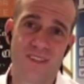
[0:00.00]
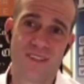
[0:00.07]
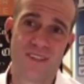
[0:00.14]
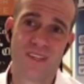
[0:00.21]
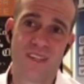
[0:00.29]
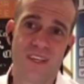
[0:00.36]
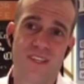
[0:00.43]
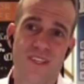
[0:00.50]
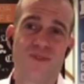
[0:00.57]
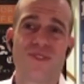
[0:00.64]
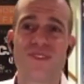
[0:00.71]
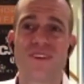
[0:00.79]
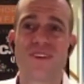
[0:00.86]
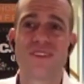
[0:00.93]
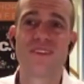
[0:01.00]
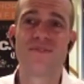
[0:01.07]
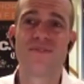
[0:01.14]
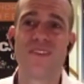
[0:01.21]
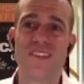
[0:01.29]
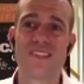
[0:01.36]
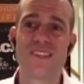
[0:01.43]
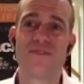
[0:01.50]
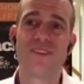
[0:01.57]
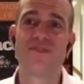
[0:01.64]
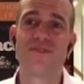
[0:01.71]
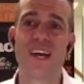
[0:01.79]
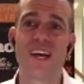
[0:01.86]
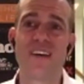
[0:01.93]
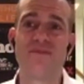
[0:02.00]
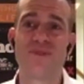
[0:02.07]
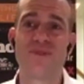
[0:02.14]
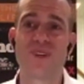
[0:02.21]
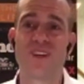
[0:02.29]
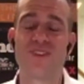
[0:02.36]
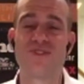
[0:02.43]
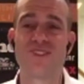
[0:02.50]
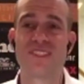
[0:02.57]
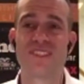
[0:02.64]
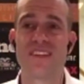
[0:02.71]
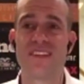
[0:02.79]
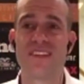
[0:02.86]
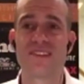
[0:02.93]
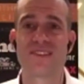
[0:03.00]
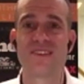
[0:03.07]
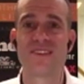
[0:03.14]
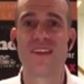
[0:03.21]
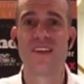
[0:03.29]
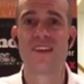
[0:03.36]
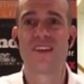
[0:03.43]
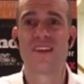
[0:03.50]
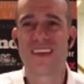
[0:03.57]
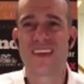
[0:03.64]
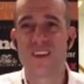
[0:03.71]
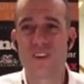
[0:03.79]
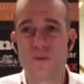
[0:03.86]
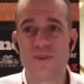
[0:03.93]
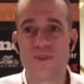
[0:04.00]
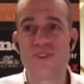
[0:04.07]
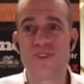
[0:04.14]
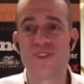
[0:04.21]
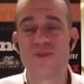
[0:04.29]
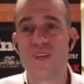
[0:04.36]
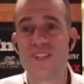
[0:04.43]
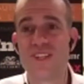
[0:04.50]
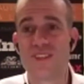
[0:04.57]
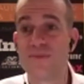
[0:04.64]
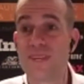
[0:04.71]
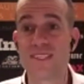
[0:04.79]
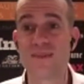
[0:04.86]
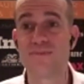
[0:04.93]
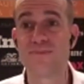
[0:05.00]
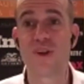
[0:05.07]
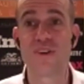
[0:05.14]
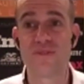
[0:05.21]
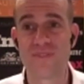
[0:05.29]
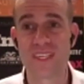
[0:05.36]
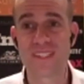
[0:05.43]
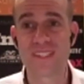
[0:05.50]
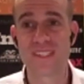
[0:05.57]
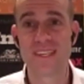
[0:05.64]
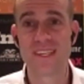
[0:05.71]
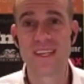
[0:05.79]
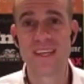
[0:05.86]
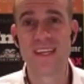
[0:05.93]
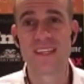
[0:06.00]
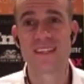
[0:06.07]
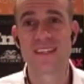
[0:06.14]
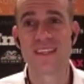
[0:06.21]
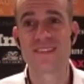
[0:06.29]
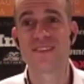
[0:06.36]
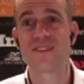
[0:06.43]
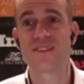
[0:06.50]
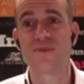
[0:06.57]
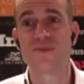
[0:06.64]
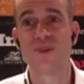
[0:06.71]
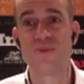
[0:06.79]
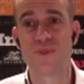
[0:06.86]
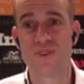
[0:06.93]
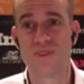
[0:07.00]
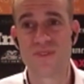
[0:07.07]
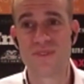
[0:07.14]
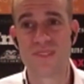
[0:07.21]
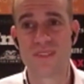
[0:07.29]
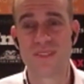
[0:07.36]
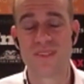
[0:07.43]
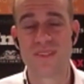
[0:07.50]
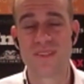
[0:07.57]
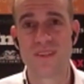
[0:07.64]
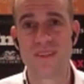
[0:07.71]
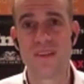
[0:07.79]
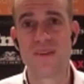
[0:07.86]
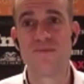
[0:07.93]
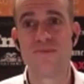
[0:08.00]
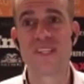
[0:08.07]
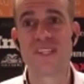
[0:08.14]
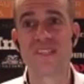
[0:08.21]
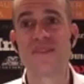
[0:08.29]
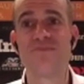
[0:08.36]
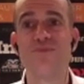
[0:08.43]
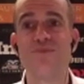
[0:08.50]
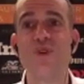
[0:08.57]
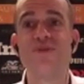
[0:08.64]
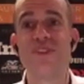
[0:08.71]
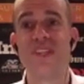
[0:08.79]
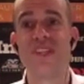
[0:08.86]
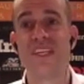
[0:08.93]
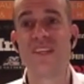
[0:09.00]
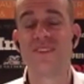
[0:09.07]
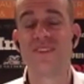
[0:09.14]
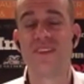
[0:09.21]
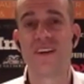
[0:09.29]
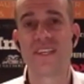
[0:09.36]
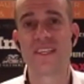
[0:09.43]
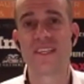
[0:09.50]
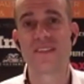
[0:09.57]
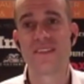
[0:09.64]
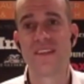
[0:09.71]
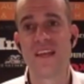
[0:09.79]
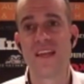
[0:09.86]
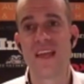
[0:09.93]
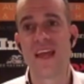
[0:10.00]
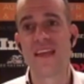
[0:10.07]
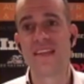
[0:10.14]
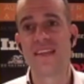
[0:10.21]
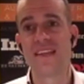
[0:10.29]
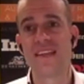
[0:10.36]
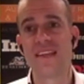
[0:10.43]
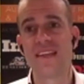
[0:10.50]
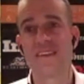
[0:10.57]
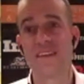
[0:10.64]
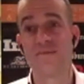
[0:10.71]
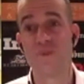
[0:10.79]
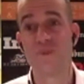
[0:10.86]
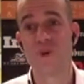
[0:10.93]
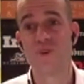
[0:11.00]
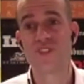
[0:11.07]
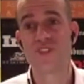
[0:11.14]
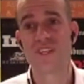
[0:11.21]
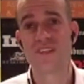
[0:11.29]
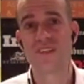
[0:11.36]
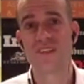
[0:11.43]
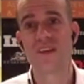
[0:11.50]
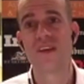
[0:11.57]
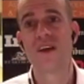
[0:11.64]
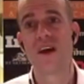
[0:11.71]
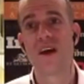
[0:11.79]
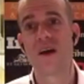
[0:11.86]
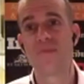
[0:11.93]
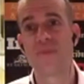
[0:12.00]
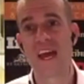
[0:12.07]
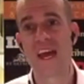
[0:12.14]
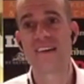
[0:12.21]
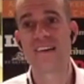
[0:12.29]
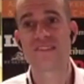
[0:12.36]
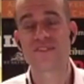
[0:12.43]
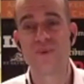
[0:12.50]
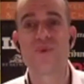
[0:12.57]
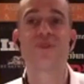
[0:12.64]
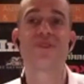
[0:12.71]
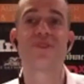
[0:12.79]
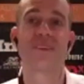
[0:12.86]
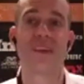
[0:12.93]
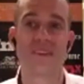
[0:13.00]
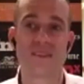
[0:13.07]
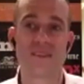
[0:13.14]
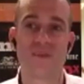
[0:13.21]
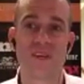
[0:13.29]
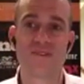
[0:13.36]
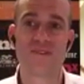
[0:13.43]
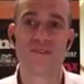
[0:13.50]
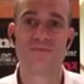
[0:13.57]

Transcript: So it's not like 50, 75, 100 takes a terrible situation and makes it perfect. That's not the real world. But it did move the needle on it. And it did set in motion a path towards getting better.